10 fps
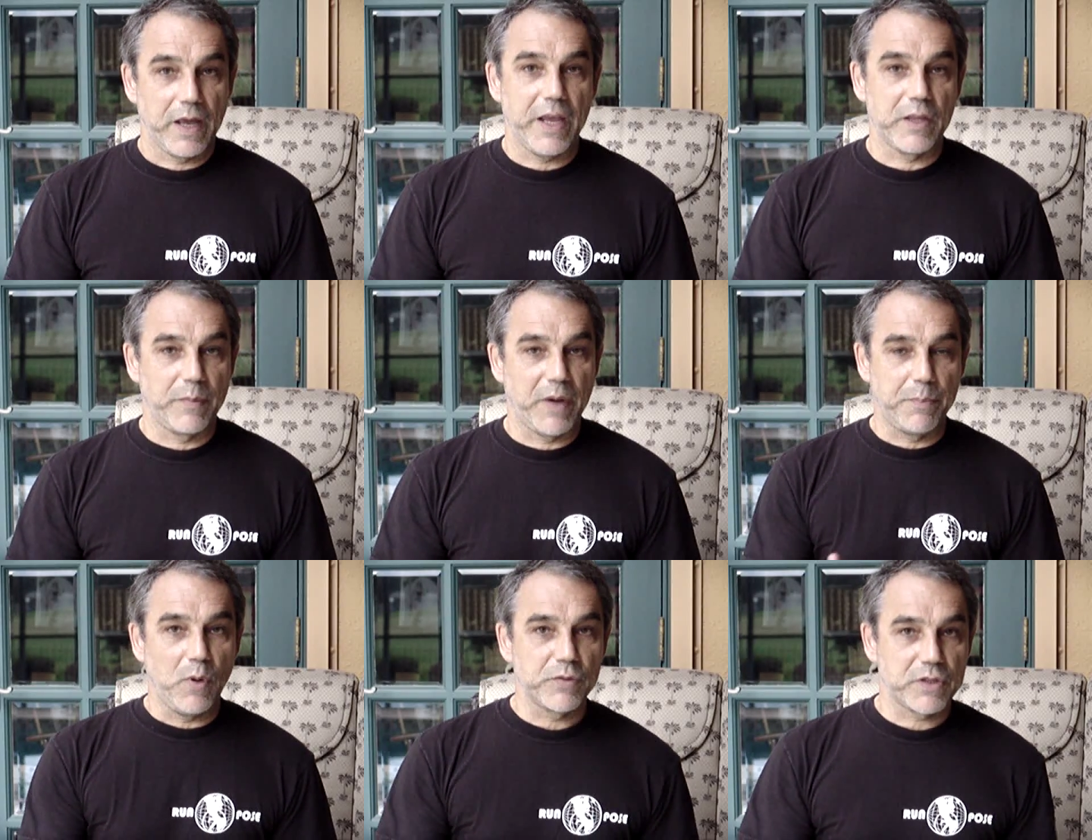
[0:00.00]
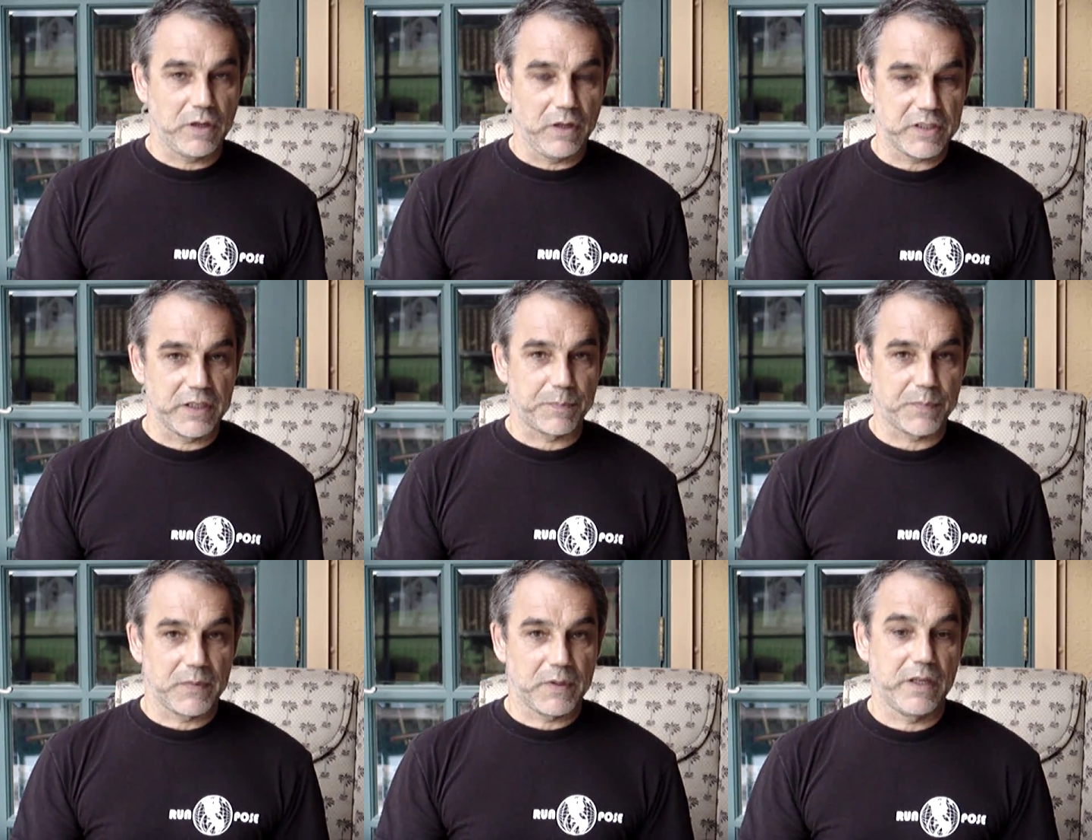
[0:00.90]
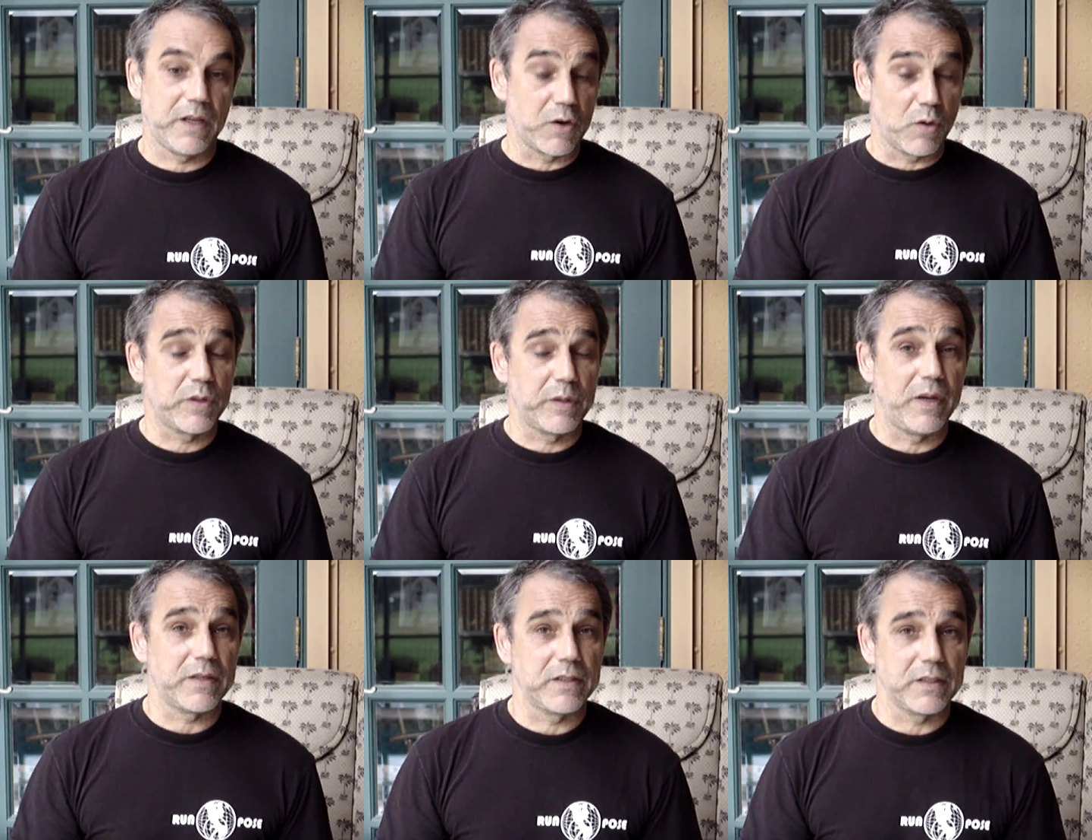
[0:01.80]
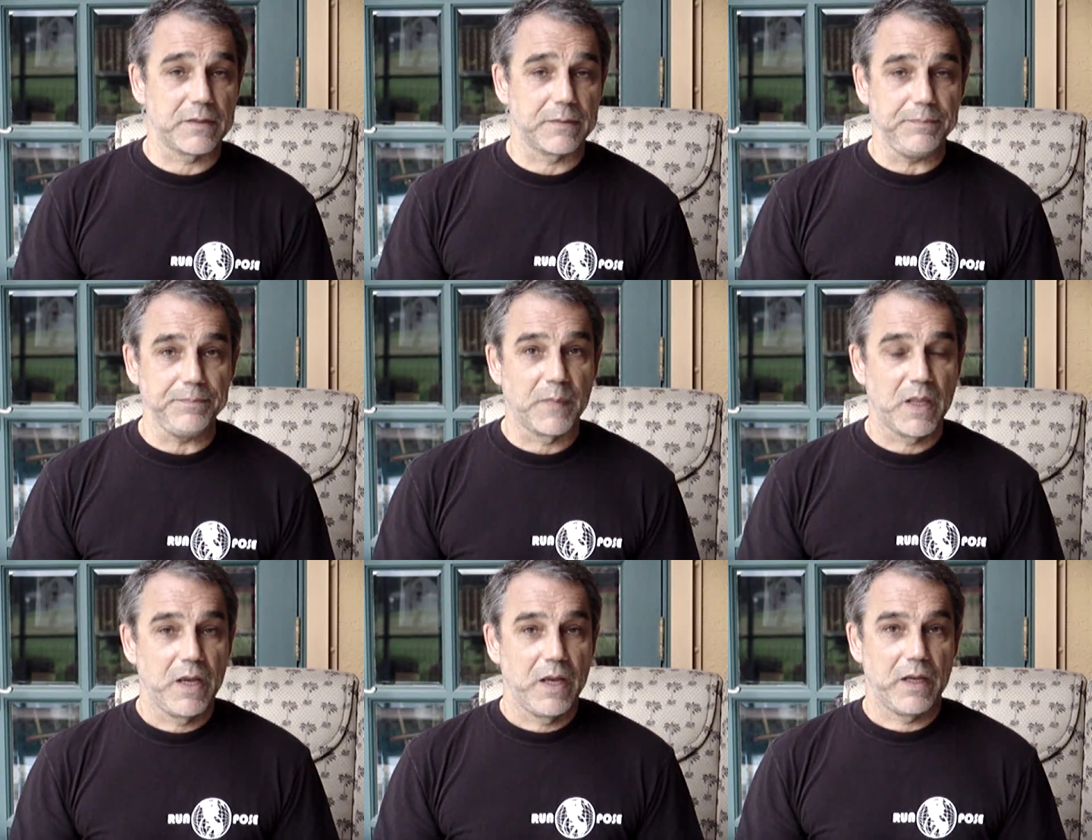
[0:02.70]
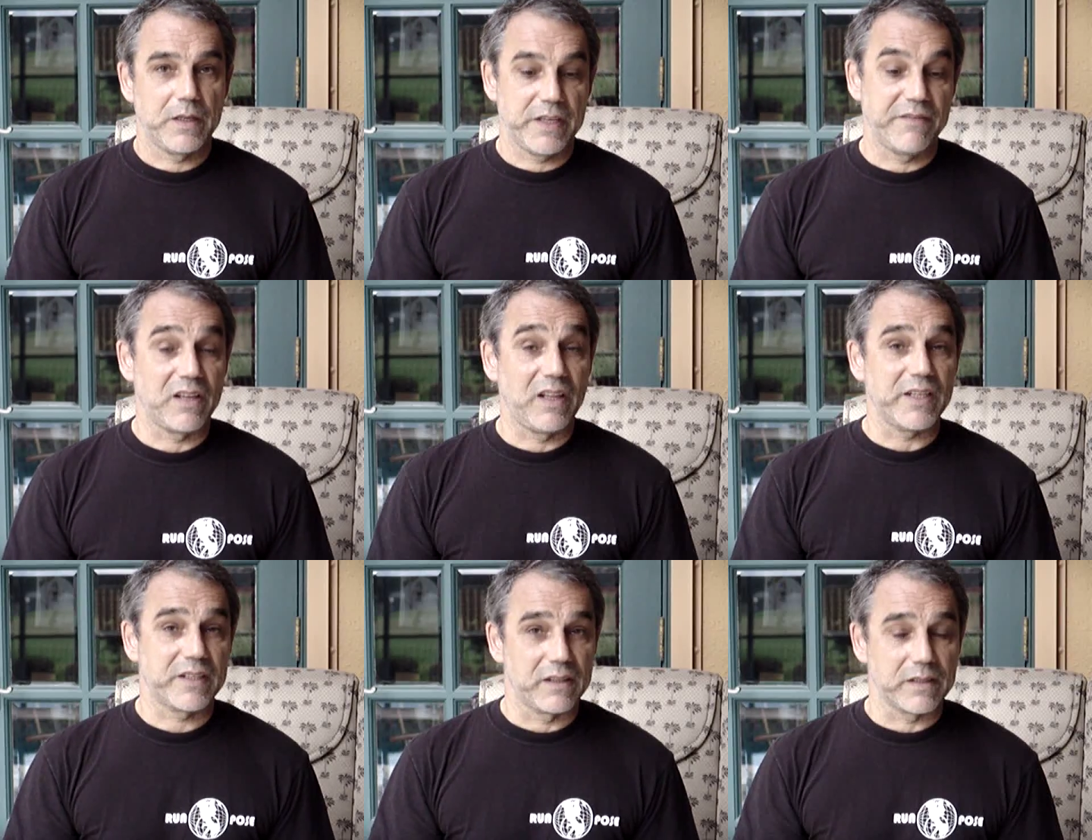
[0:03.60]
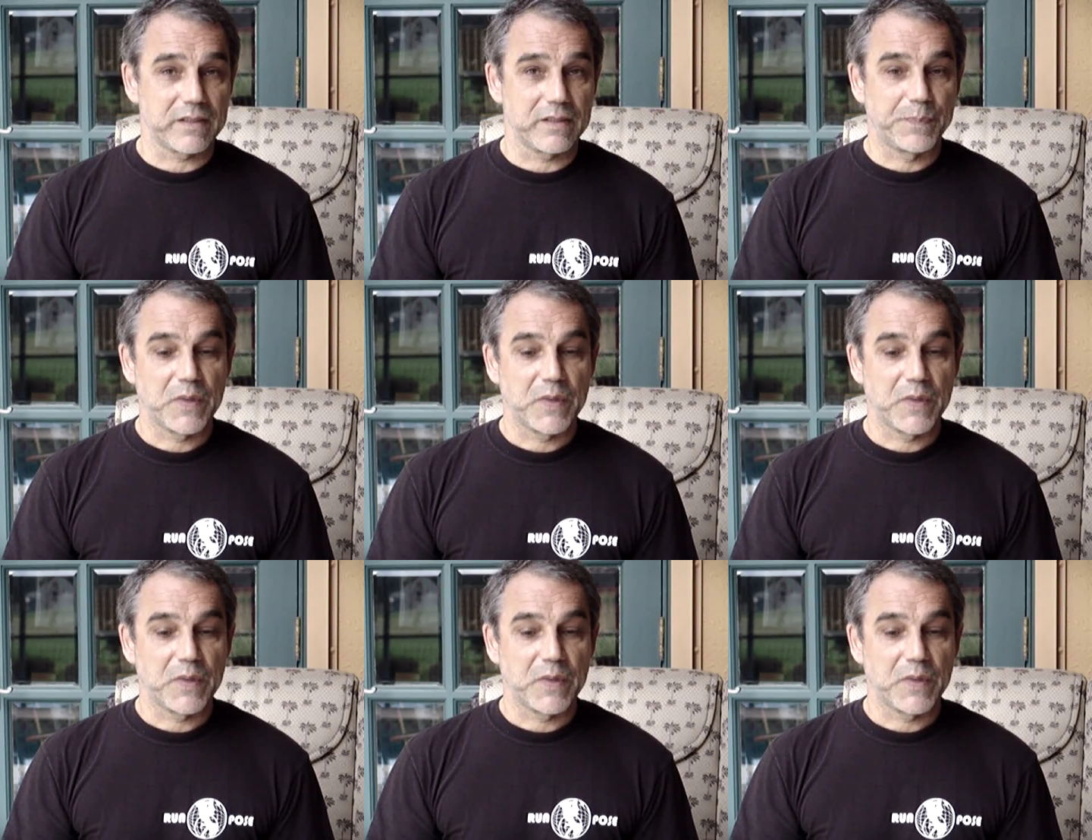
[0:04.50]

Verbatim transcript: And by Pose concept, and I wrote about this uh, several articles,